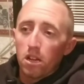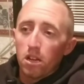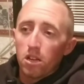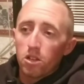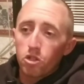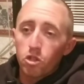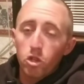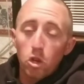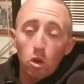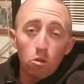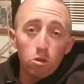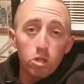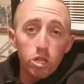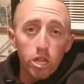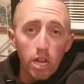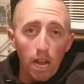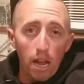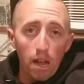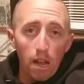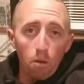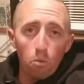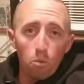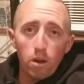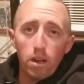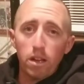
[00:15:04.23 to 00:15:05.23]

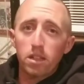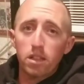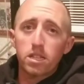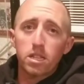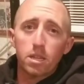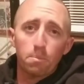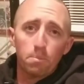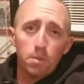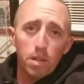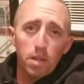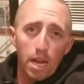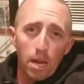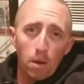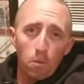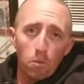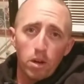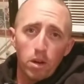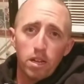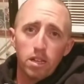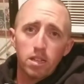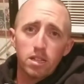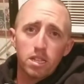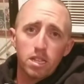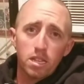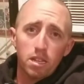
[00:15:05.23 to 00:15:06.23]
associate with, to play
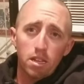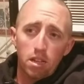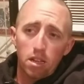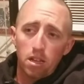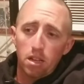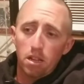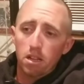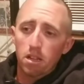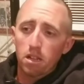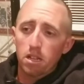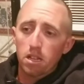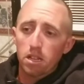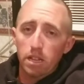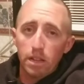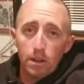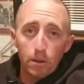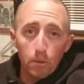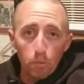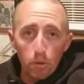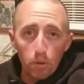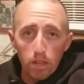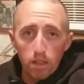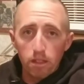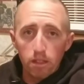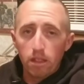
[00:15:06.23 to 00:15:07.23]
with, to
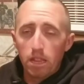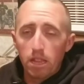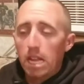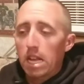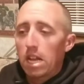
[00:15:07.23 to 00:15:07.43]
live with.